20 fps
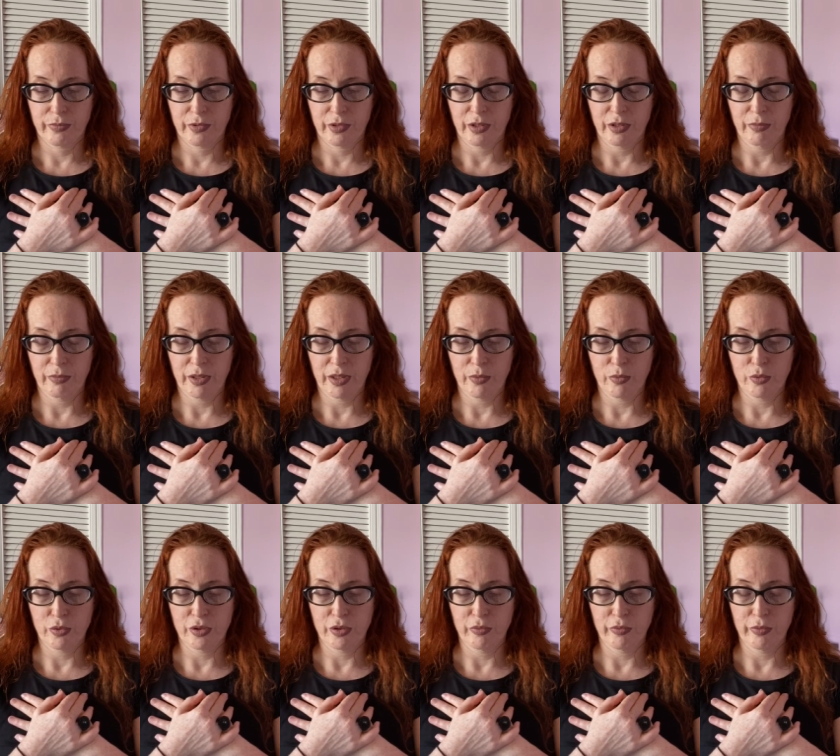You might want
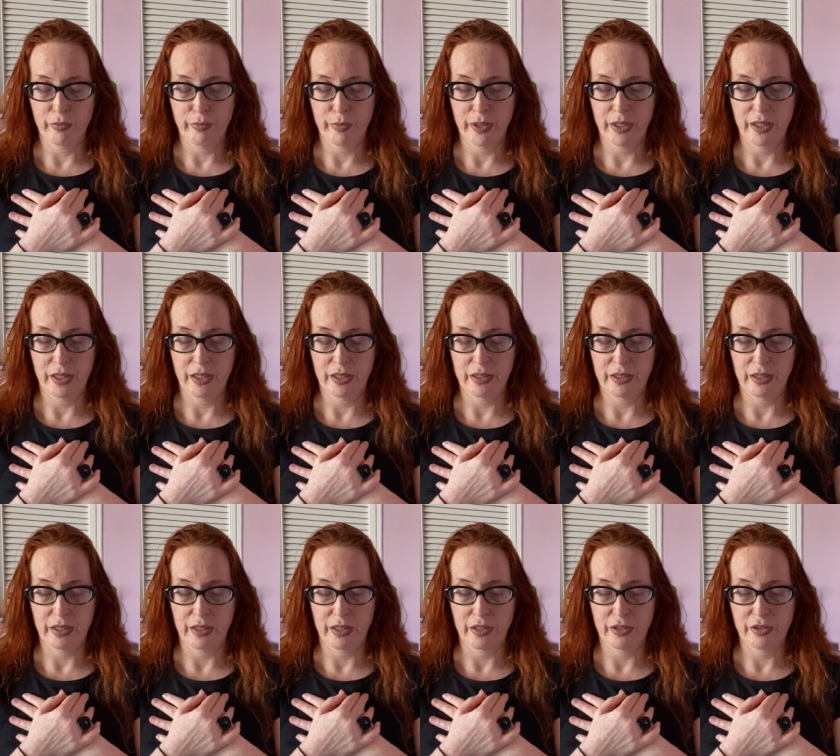to repeat
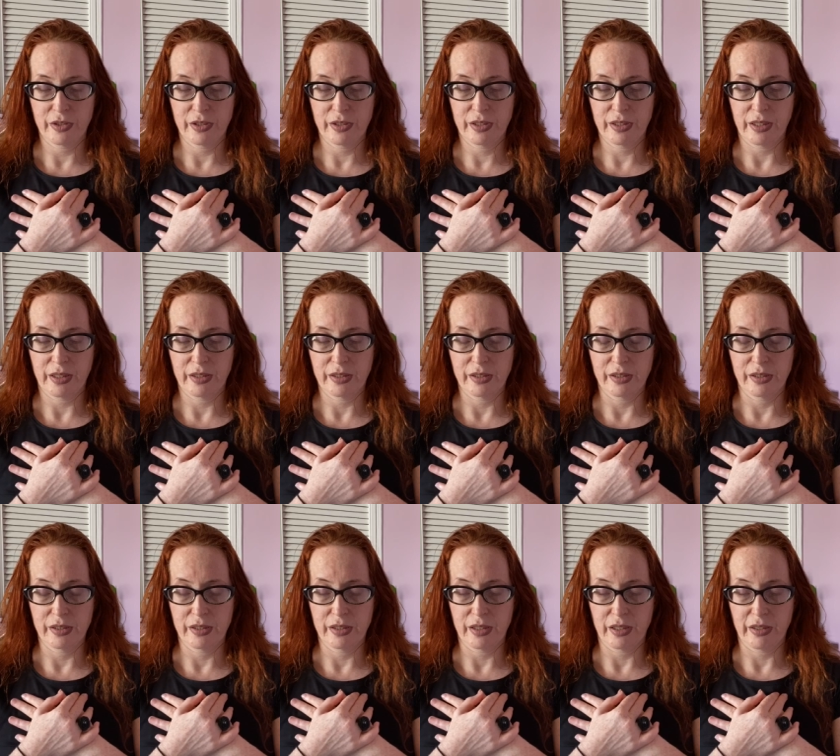each
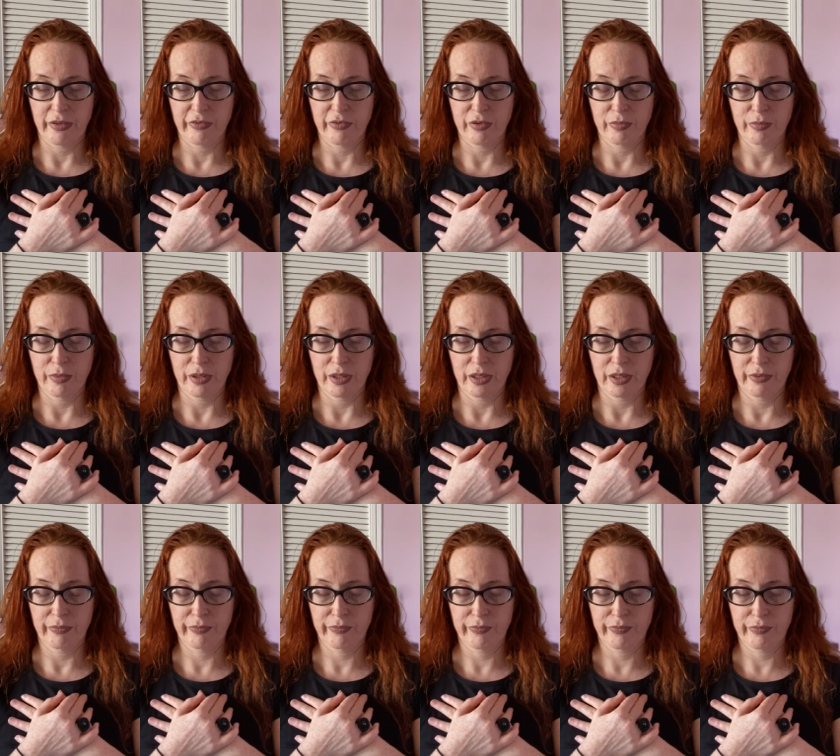sentence after me
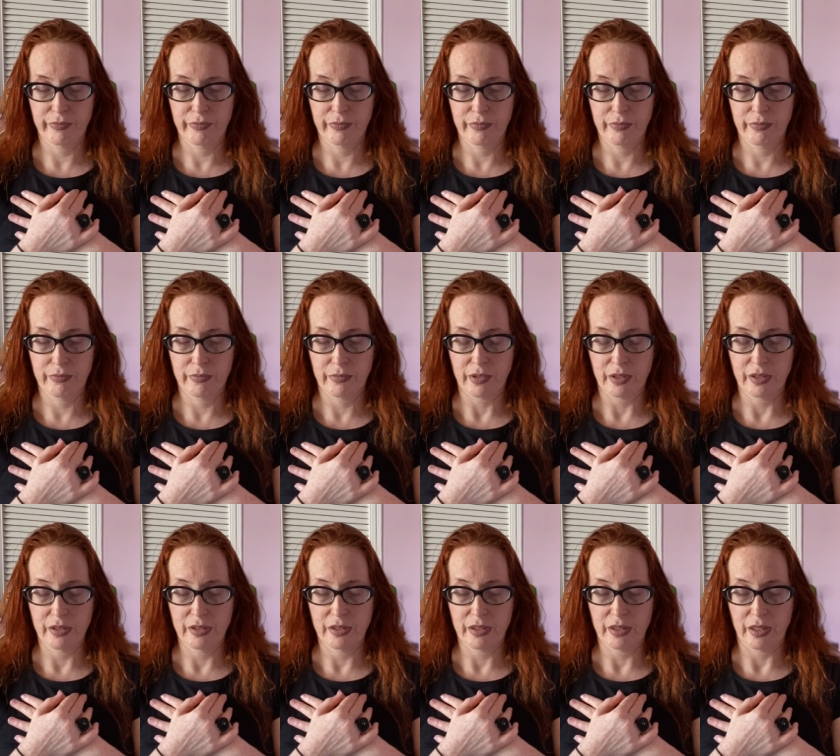
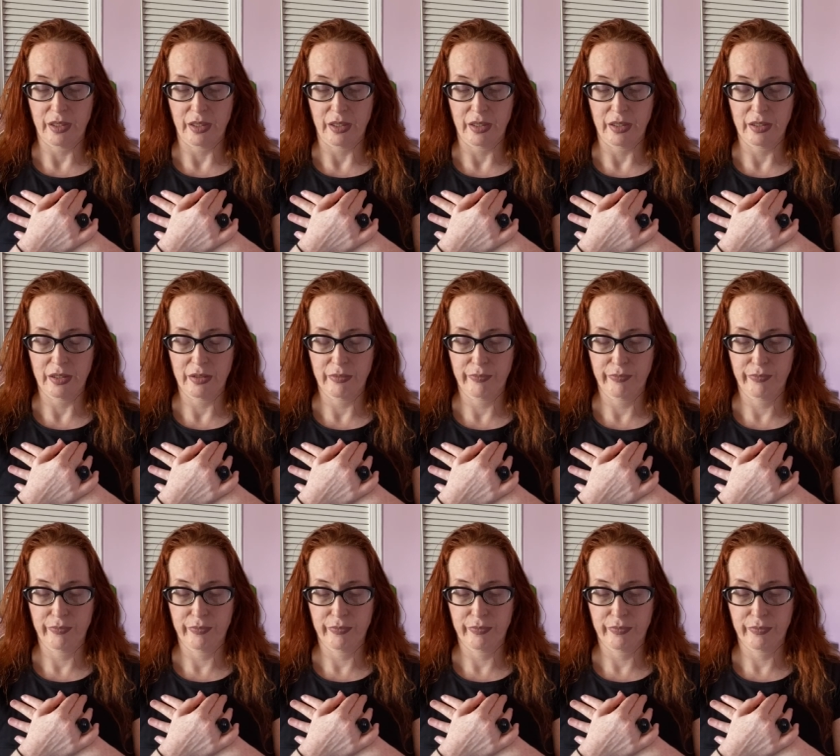inside,
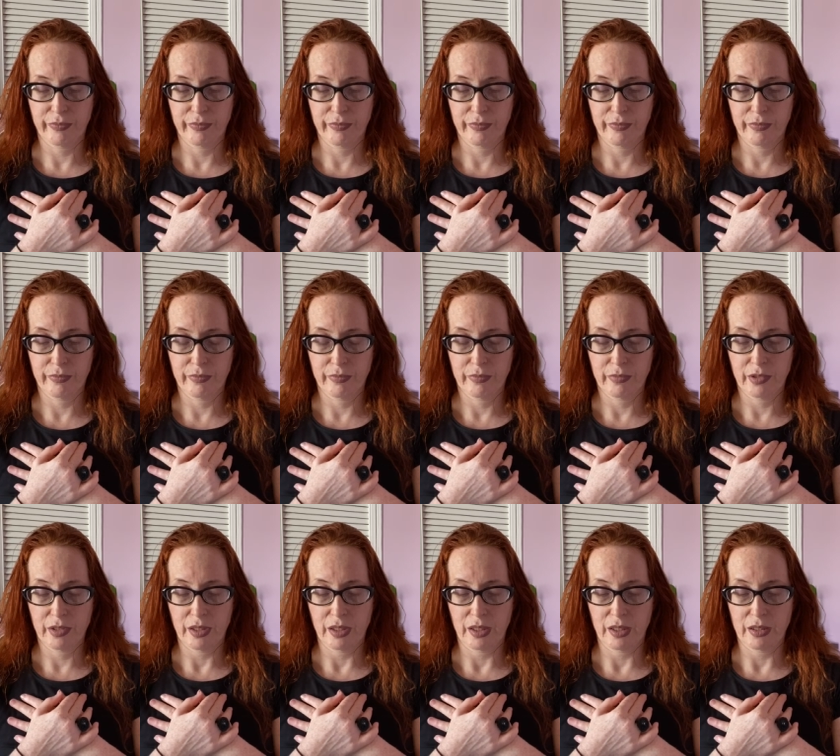
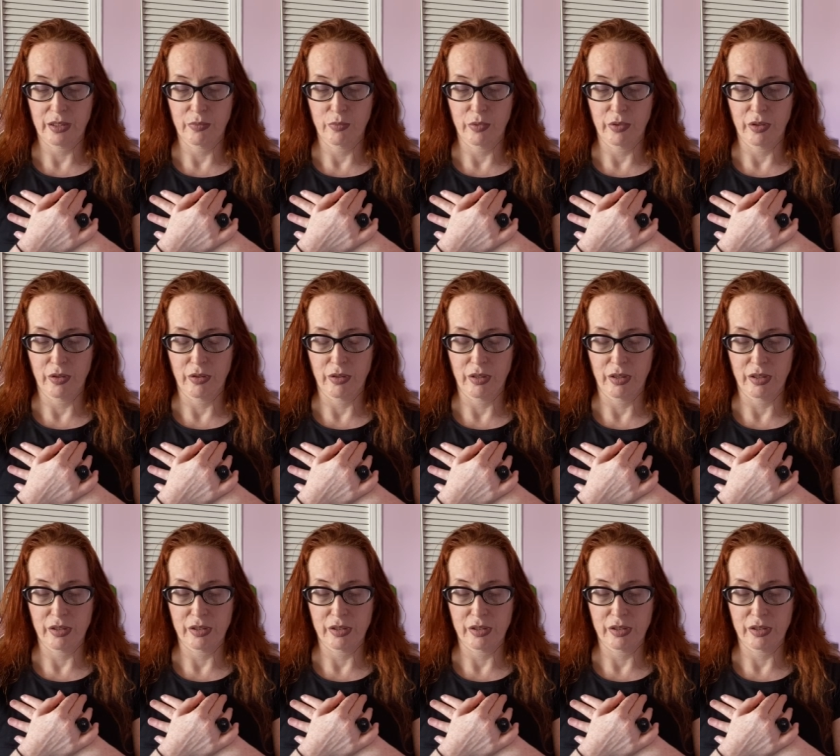connecting with your heart